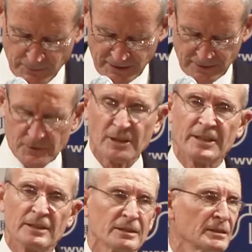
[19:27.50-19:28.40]
aggressive
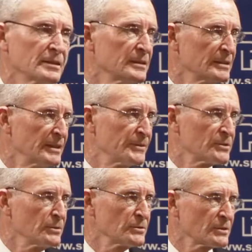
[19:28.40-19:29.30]
China if
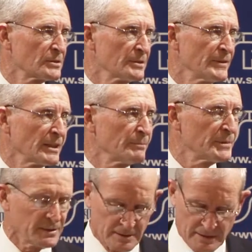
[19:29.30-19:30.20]
it chooses to develop
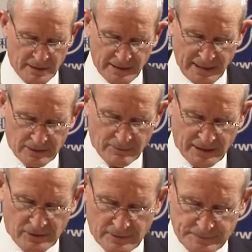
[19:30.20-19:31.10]
in that
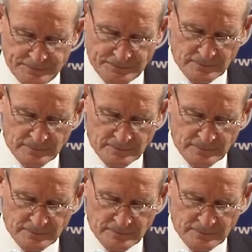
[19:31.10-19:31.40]
direction.